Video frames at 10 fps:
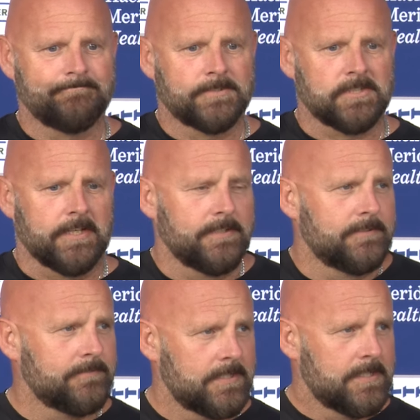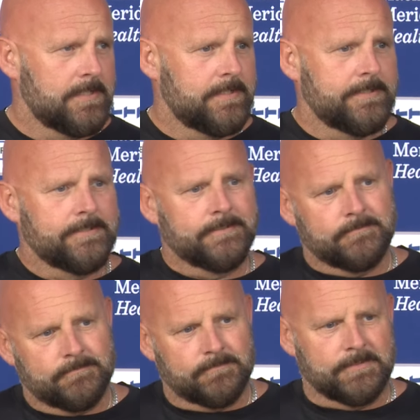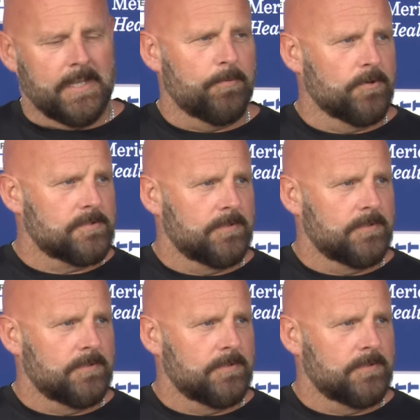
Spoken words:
Slayton, Neighbors,